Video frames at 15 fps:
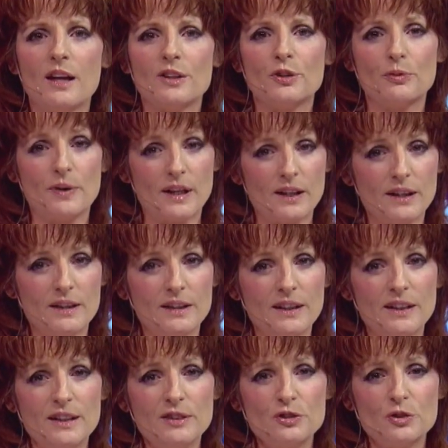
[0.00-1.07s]
directly
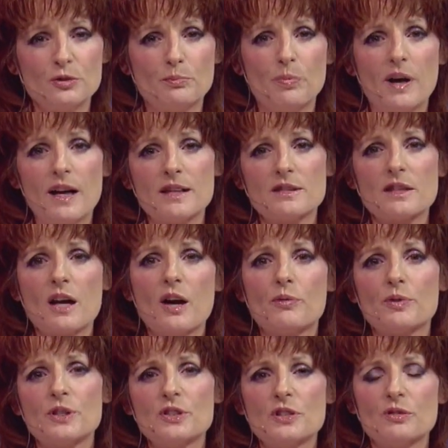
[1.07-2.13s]
leading to biased
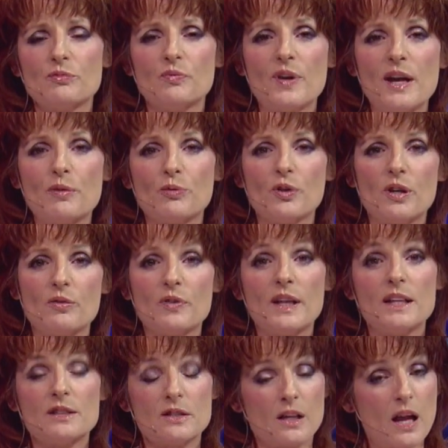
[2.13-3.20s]
coverage in favor of
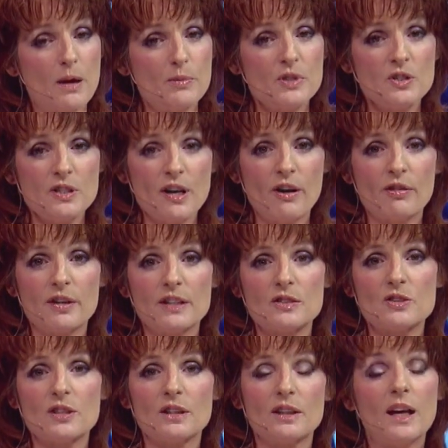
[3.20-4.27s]
Islamist
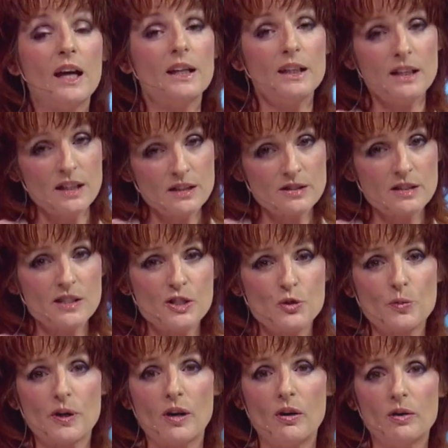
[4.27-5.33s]
terrorists and against
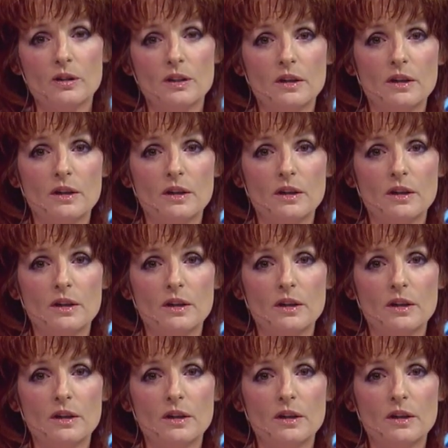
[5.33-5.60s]
Israel.